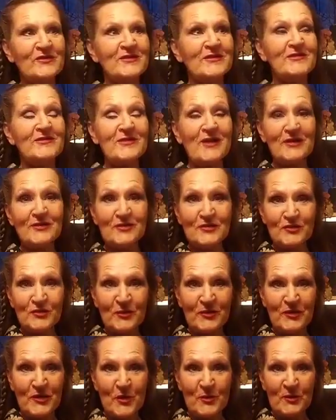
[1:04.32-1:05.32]
discussions
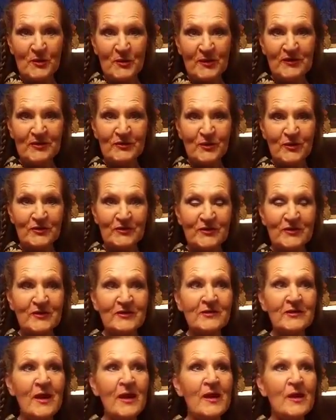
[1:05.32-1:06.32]
with human
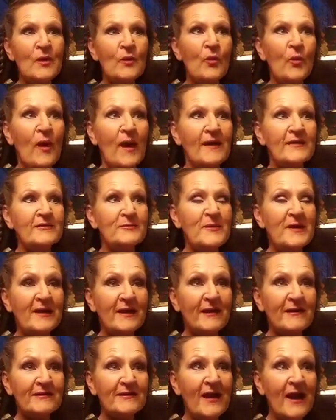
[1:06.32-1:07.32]
resources was
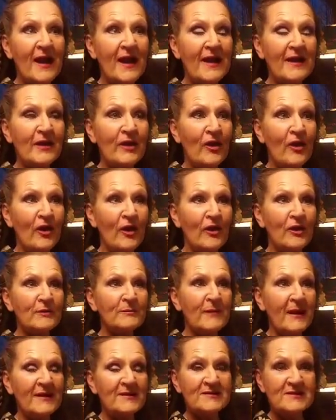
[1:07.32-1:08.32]
because I called
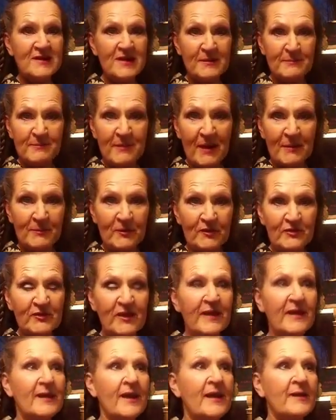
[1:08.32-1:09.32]
my team members.
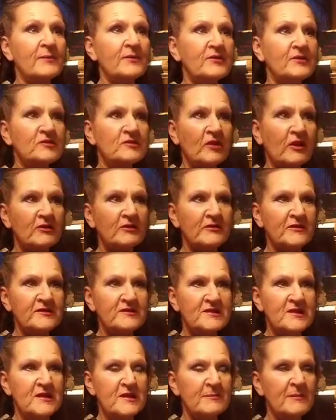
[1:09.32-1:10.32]
I, I was in charge of a
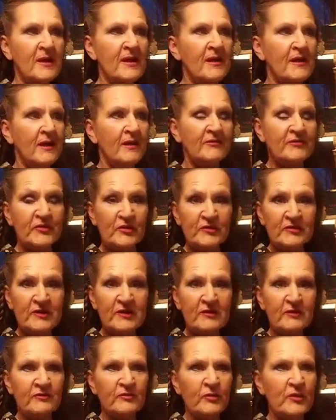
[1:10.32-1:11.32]
team of
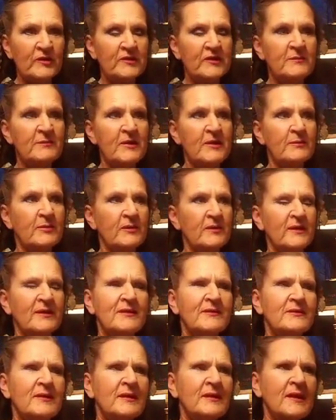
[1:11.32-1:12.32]
13 or 14 people. I
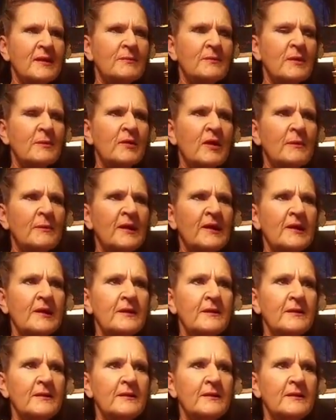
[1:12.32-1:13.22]
guess I can't remember how many,